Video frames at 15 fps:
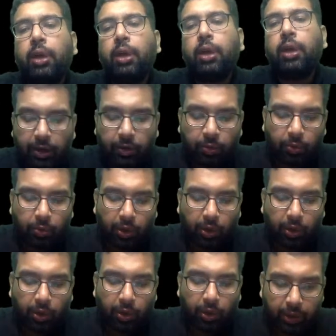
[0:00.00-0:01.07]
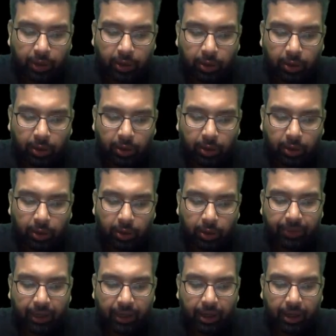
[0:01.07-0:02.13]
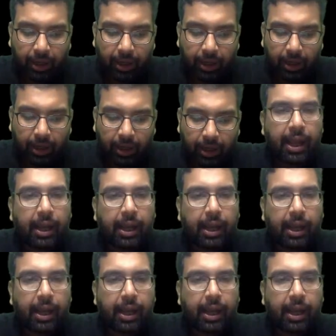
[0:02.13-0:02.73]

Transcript: that what is going to be, Bala,